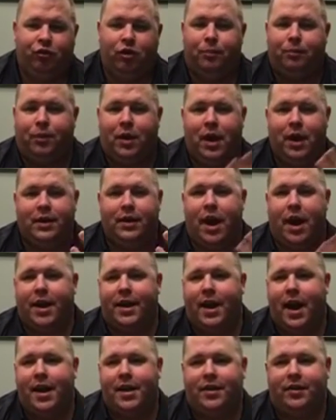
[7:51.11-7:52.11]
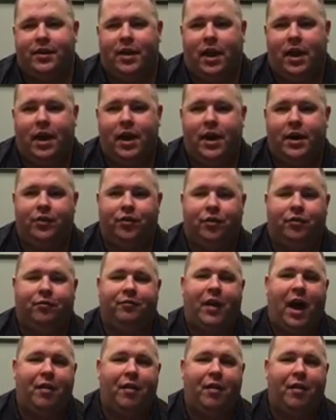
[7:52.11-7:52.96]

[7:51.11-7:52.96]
Jump on 99designs or